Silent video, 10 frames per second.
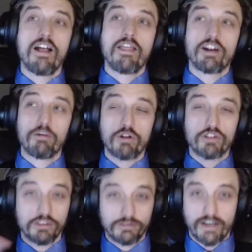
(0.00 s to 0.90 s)
The most
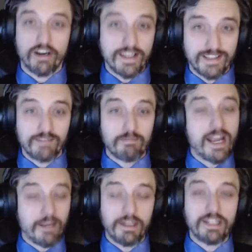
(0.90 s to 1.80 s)
hilarious, in my
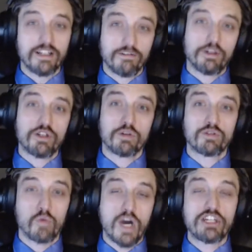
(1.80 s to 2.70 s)
opinion, of which was
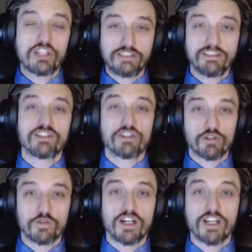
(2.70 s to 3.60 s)
watching
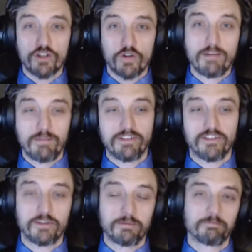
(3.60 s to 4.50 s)
lizards run on treadmills.